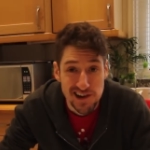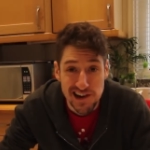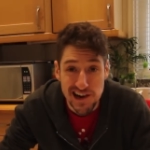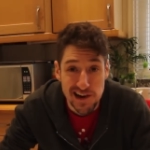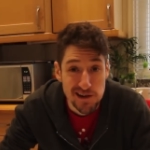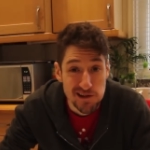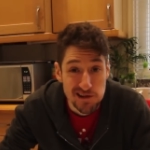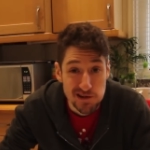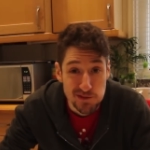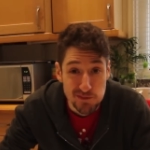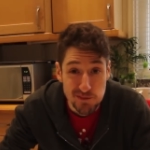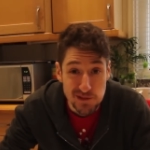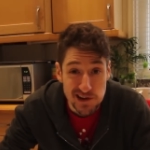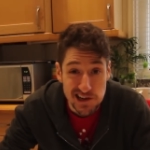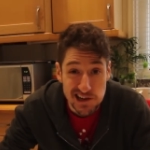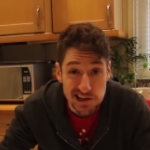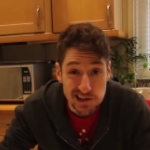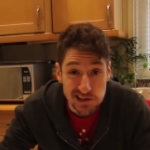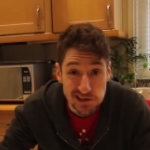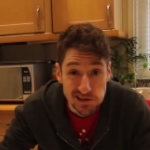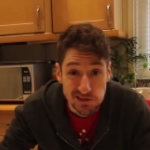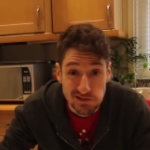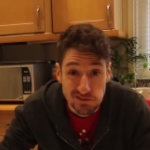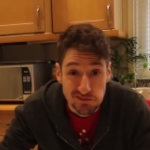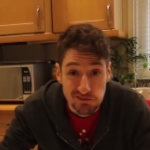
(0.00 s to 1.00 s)
know how it's
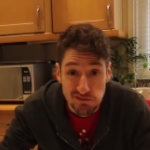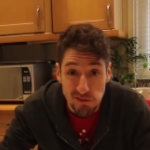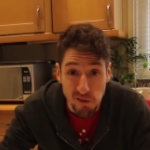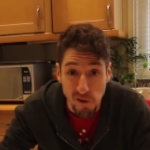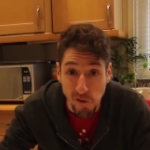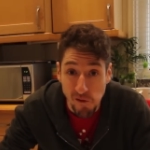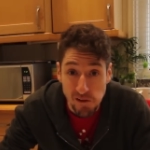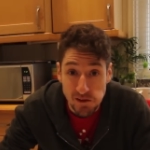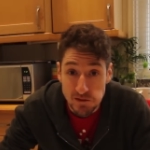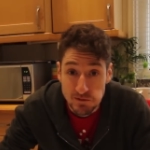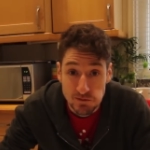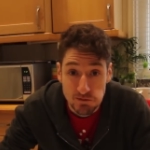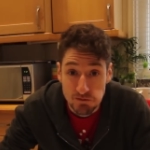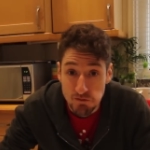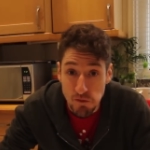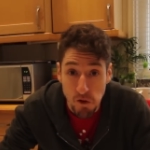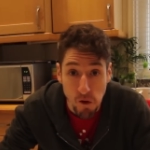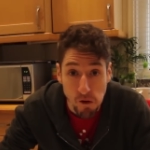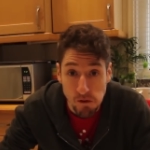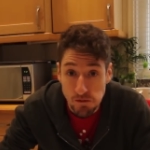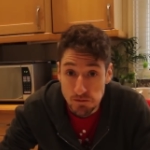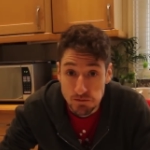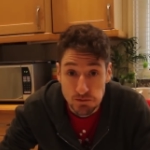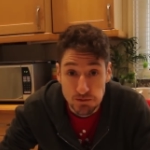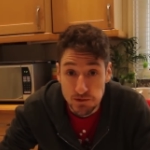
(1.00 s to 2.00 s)
made.
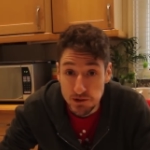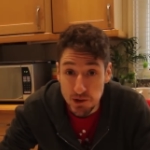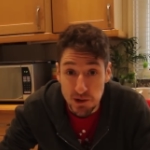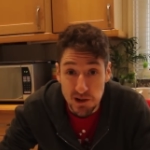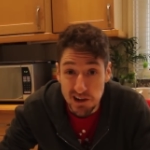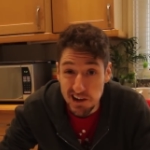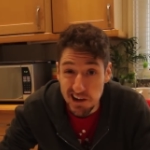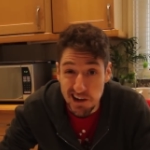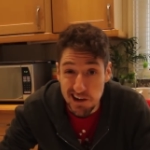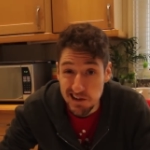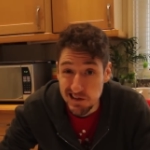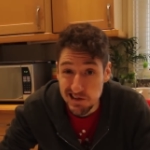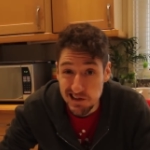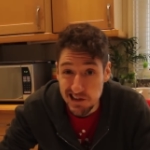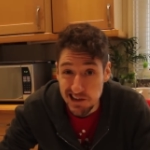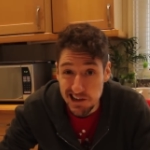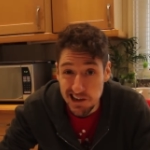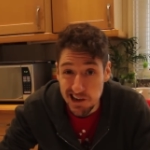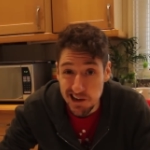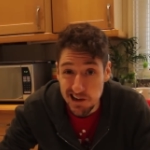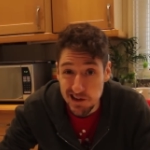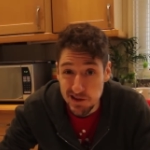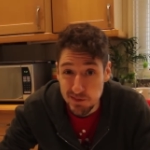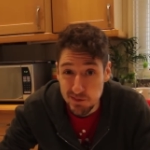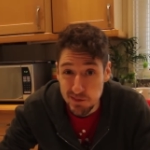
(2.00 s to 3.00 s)
So I can't
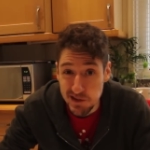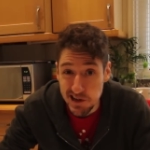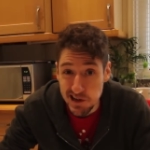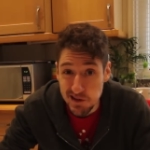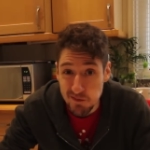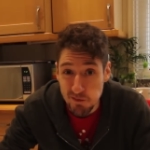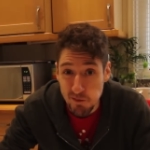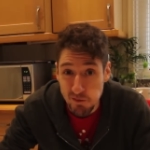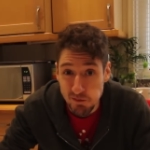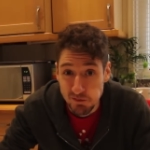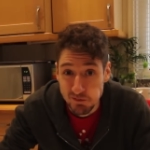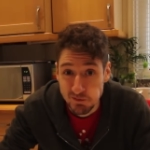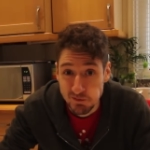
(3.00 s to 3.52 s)
say how it's made.